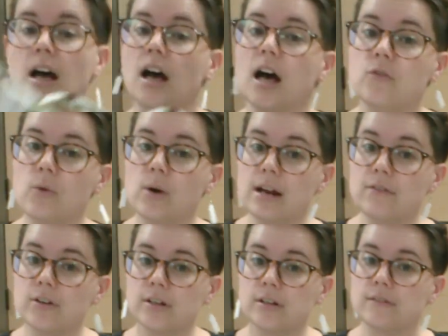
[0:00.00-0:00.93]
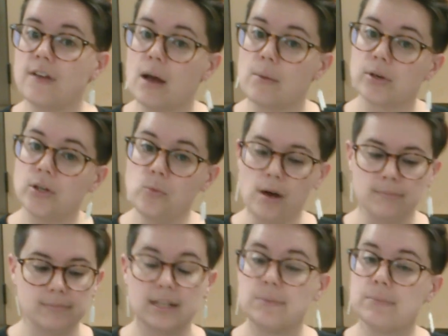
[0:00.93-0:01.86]
of whatever fabric you want.
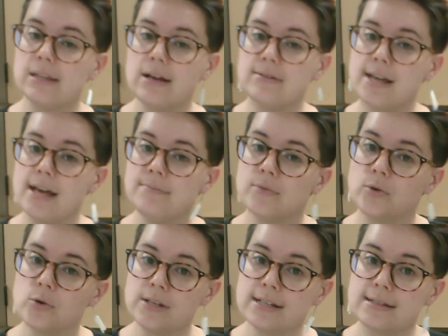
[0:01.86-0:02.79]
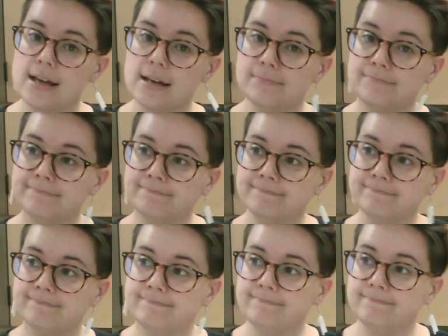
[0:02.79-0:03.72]
It can be the outside or the inside.
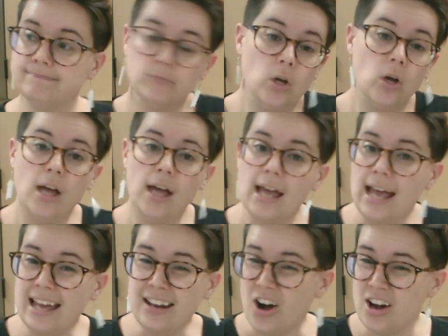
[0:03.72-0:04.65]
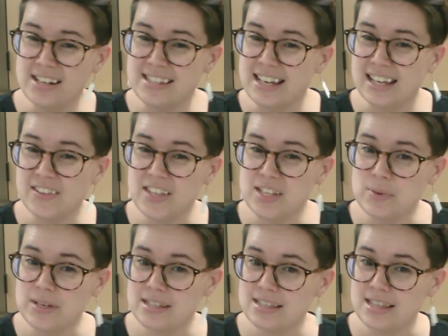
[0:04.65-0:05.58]
And honestly, any of these
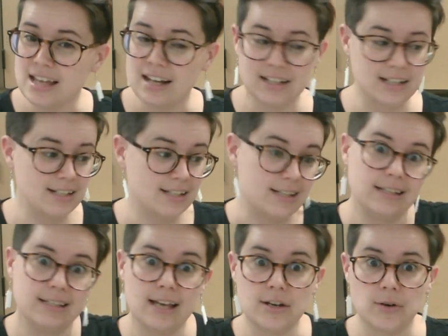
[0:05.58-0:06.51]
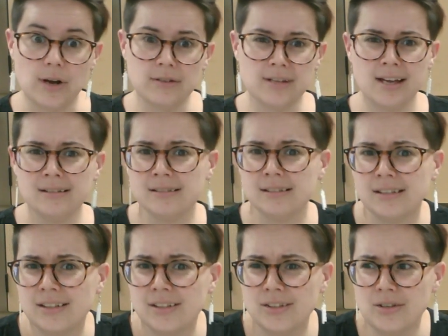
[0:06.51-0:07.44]
pieces that it is inside or outside,
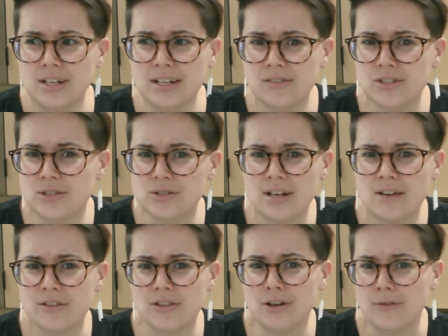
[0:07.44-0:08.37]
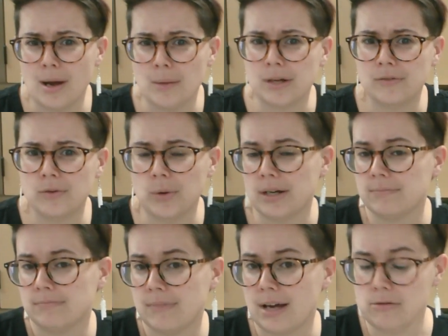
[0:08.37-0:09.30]
you could even choose to have a 3rd fabric if you wanted.
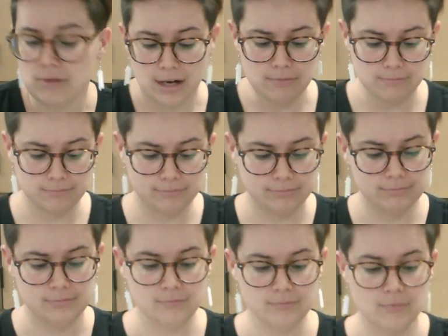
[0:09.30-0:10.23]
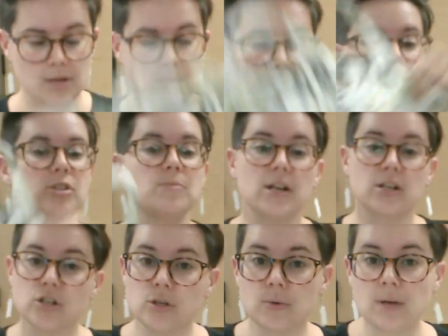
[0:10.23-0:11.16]
I don't care. But just make
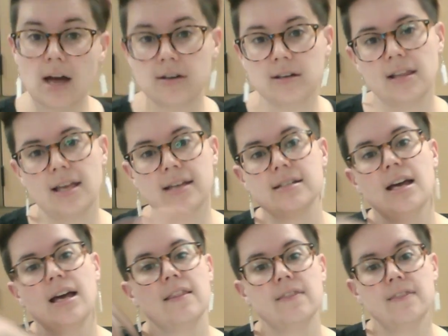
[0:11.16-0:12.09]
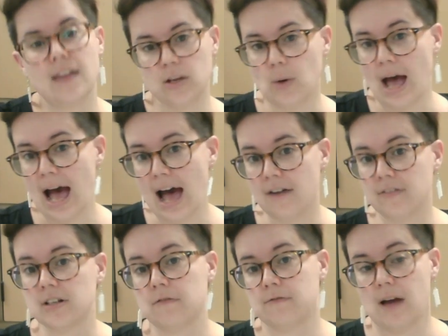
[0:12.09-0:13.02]
sure you calculate that you have
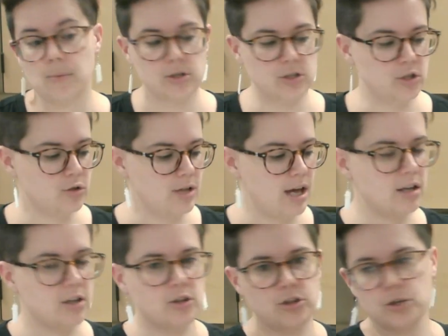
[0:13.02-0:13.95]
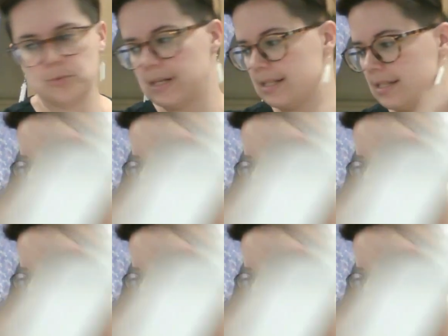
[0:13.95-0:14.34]
enough fabric to do that in a 3rd piece.